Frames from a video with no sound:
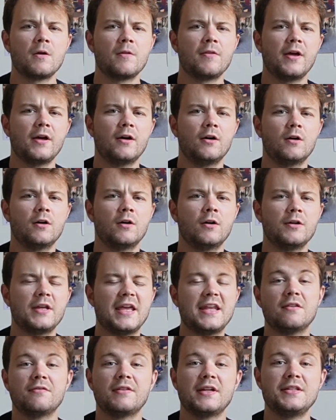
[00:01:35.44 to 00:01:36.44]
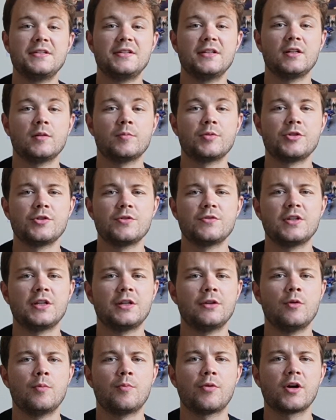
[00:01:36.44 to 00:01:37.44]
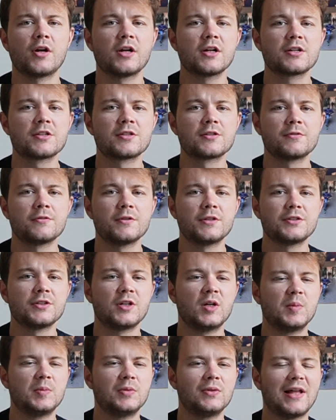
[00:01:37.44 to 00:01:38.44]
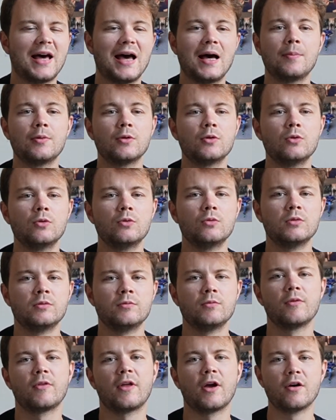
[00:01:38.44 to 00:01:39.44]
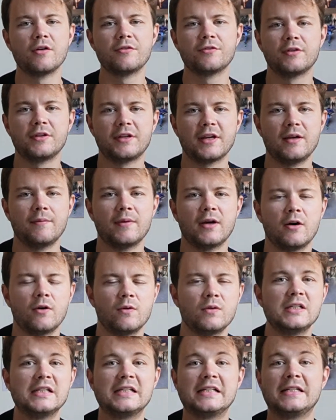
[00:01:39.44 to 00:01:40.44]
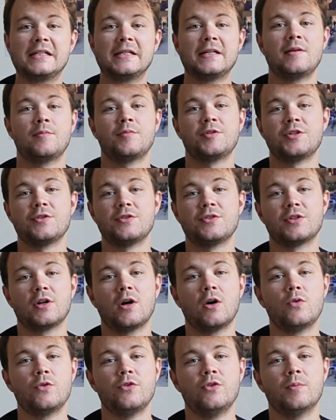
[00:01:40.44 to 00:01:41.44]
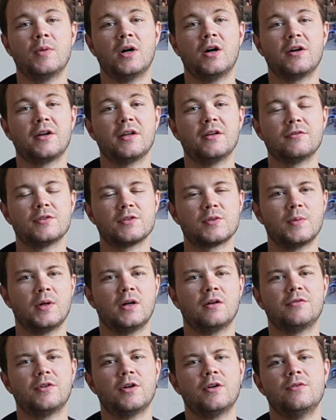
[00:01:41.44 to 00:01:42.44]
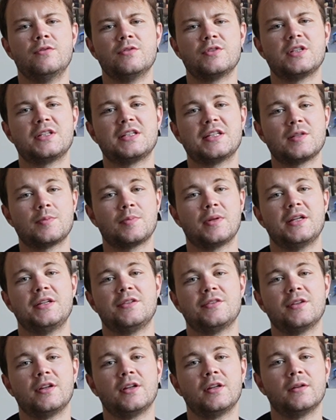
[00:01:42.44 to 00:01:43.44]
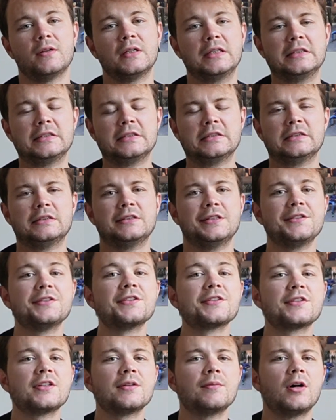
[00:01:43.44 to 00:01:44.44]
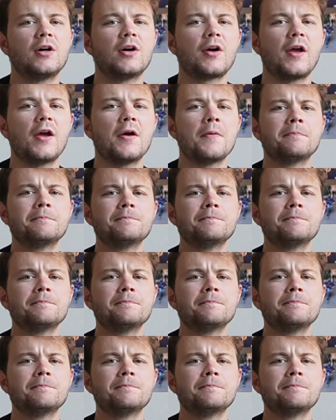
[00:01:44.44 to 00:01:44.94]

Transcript: They are innovating, producing new products. For example, Apple, the iPhone came out, produced a whole new market for smartphones, displacing the existing market.